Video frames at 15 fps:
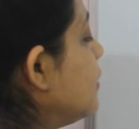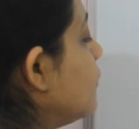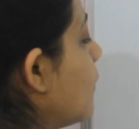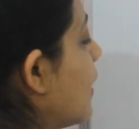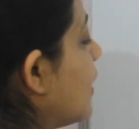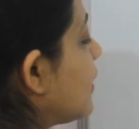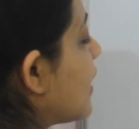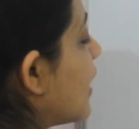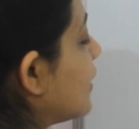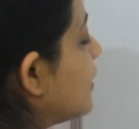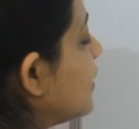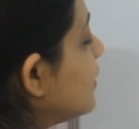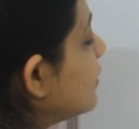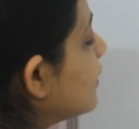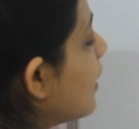you are
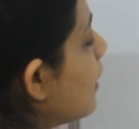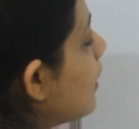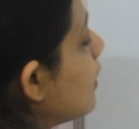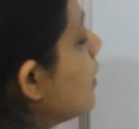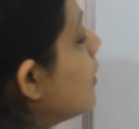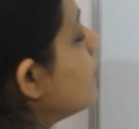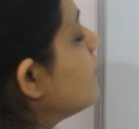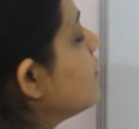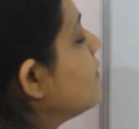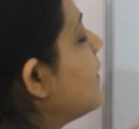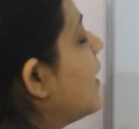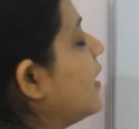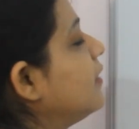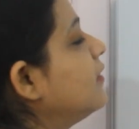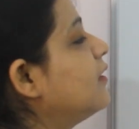getting the
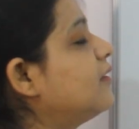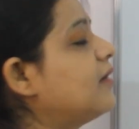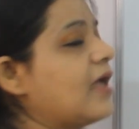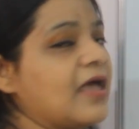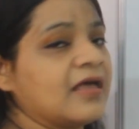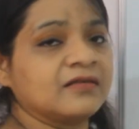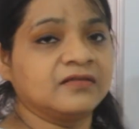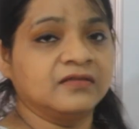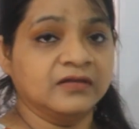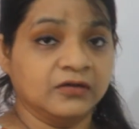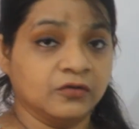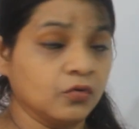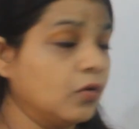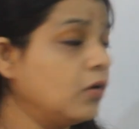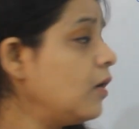remainder as
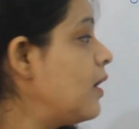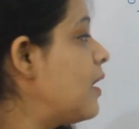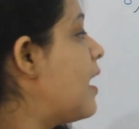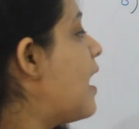0